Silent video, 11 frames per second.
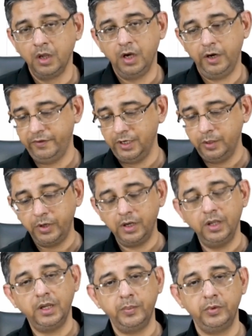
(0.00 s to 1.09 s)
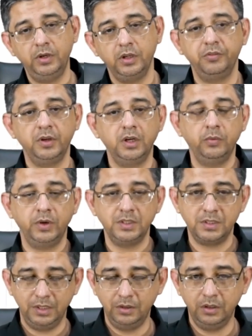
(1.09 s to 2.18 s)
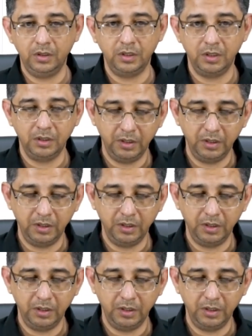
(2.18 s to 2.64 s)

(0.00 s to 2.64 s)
I've deliberately kept the difficult ones in the